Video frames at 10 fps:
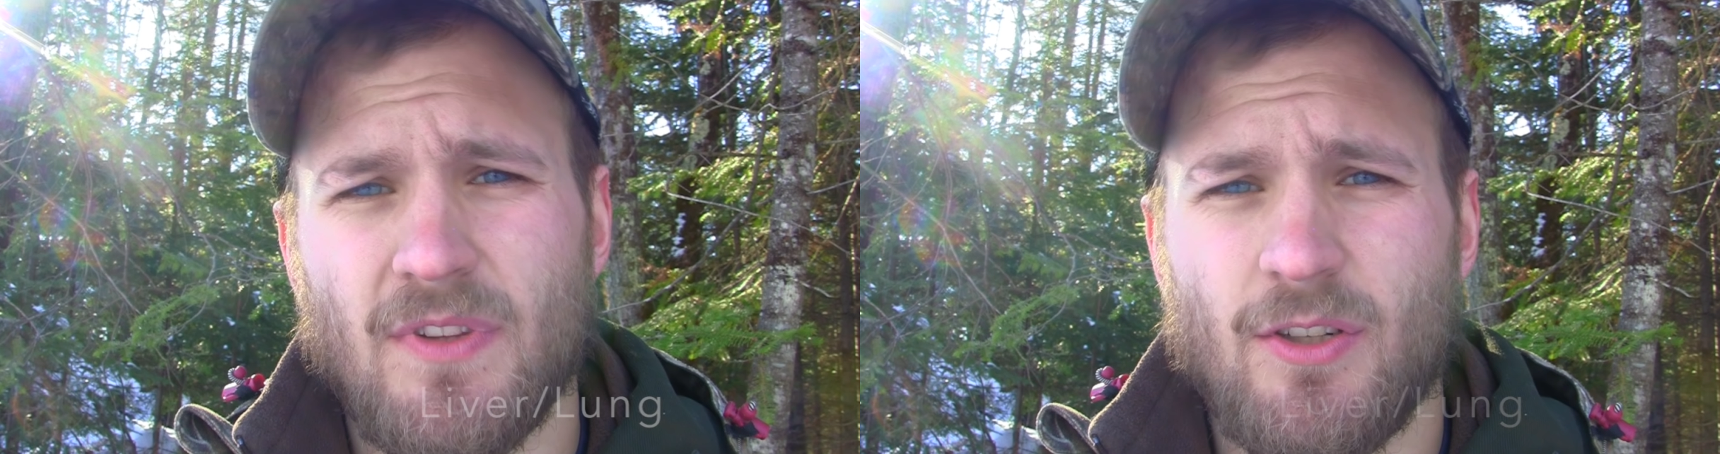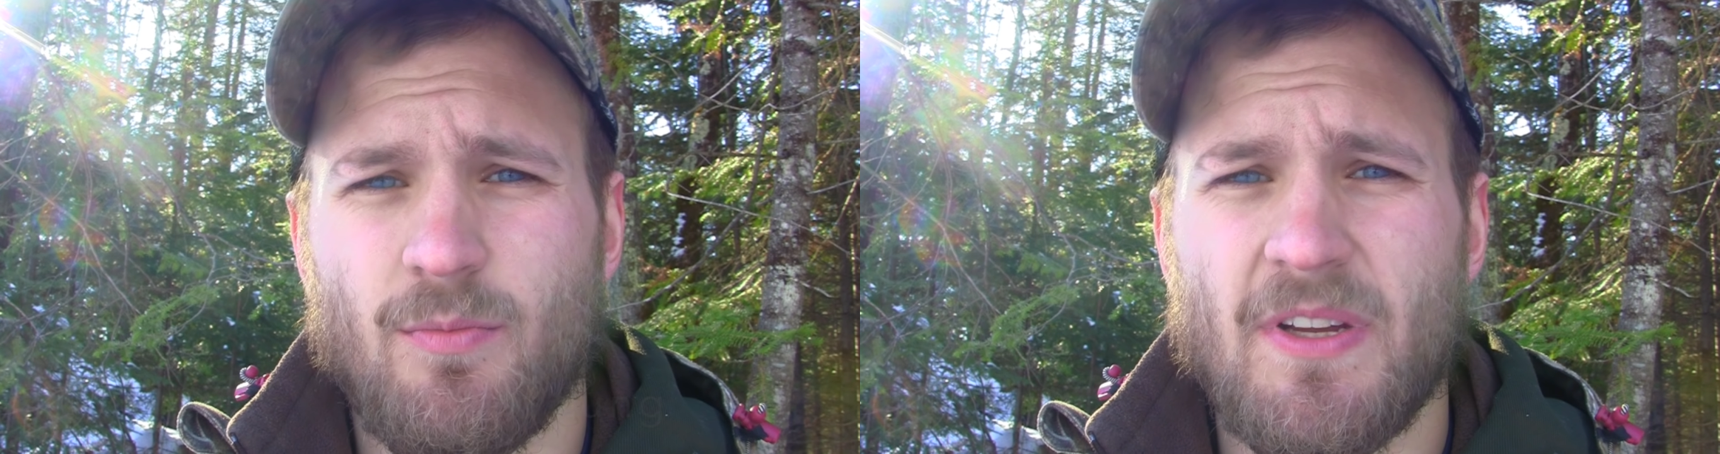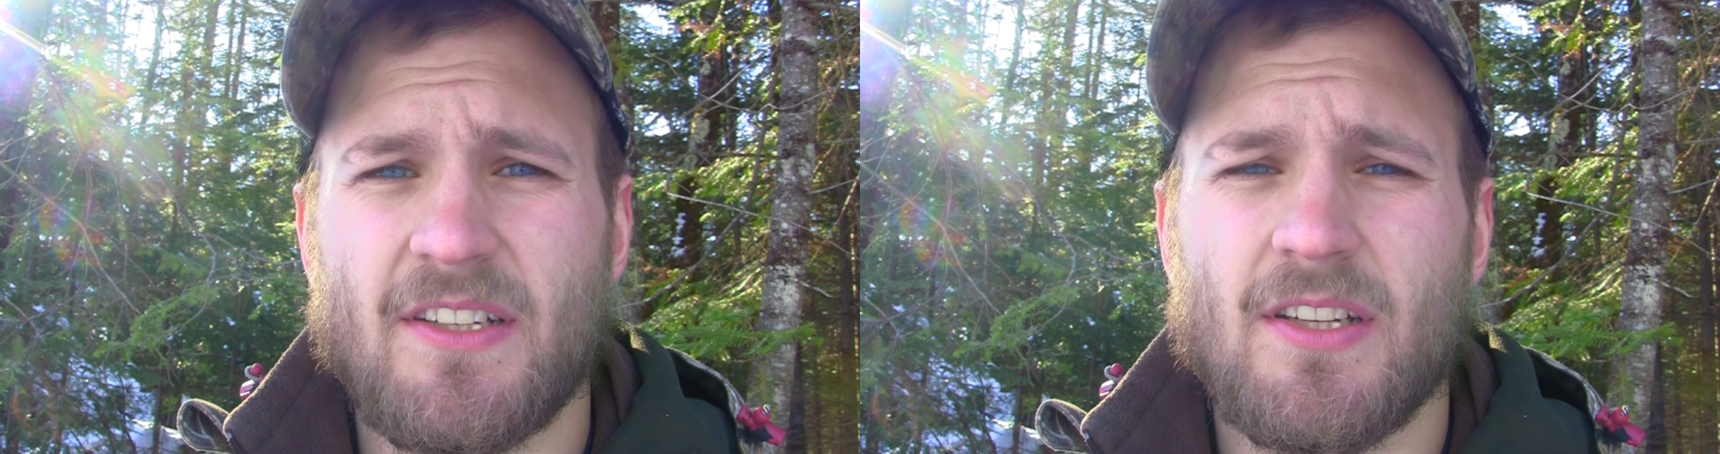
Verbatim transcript: a little bit of